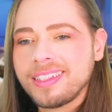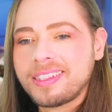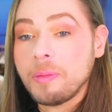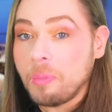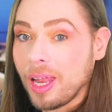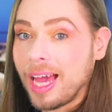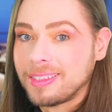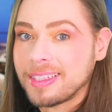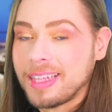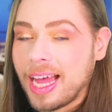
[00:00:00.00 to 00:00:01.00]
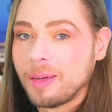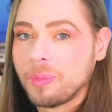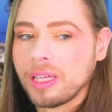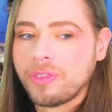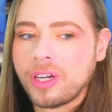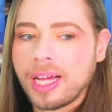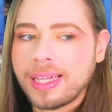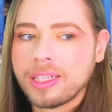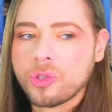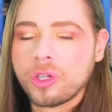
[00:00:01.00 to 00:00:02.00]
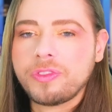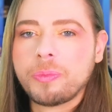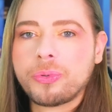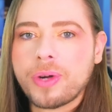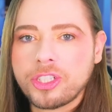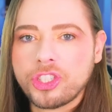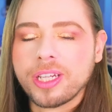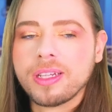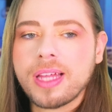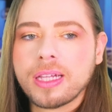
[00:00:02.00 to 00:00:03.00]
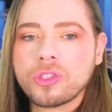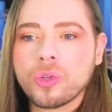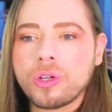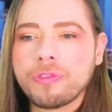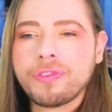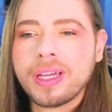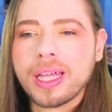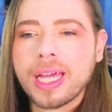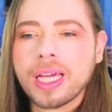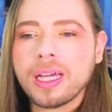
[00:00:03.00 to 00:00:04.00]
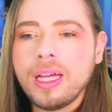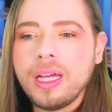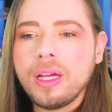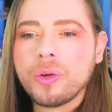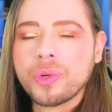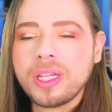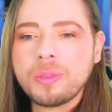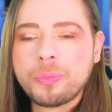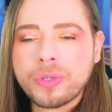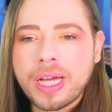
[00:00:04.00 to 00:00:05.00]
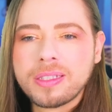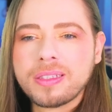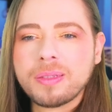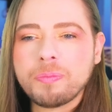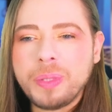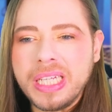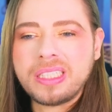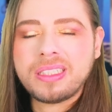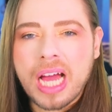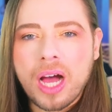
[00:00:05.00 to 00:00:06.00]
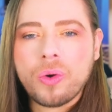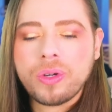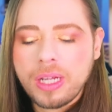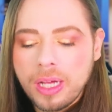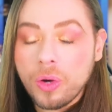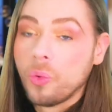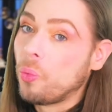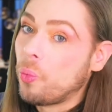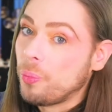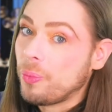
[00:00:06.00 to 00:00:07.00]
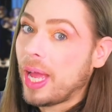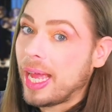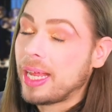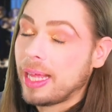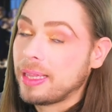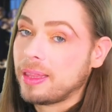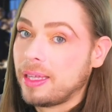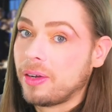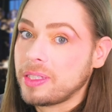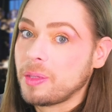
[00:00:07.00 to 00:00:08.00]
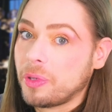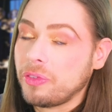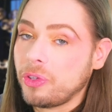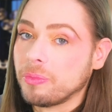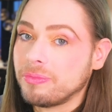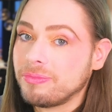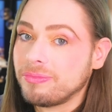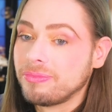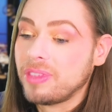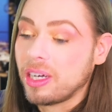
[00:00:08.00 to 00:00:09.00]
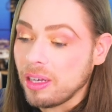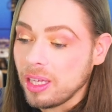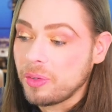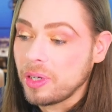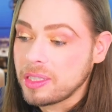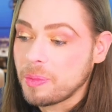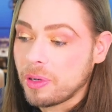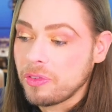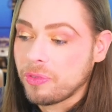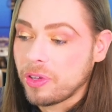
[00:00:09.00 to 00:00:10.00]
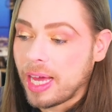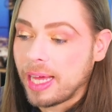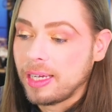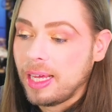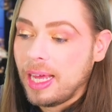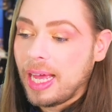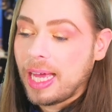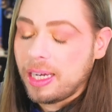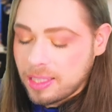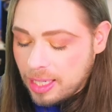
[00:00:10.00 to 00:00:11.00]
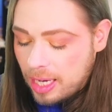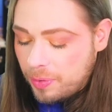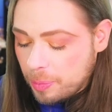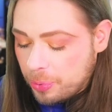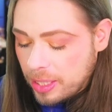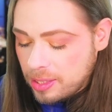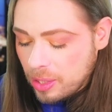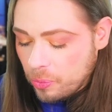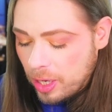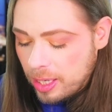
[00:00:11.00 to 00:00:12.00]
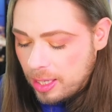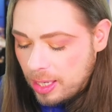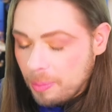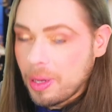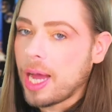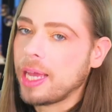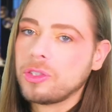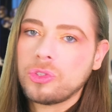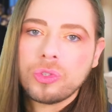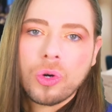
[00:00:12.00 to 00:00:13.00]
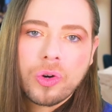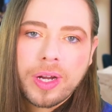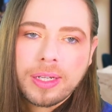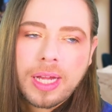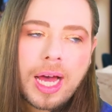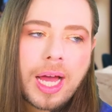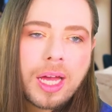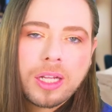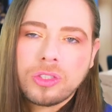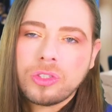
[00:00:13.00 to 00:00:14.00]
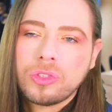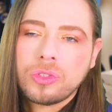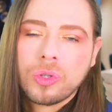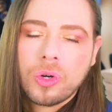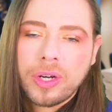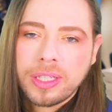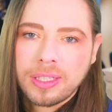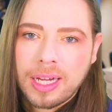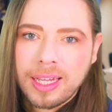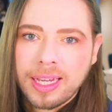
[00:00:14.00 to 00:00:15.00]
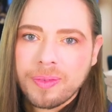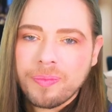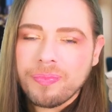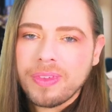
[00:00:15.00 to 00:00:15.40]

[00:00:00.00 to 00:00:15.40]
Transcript: symbolizes that, believe it or not, that sort of depression, that sort of feeling really depressed and beat down. And, and there is a perfume there literally is a perfume for that. And it's a kind of a depressing one, but I adore it. I adore it, darling.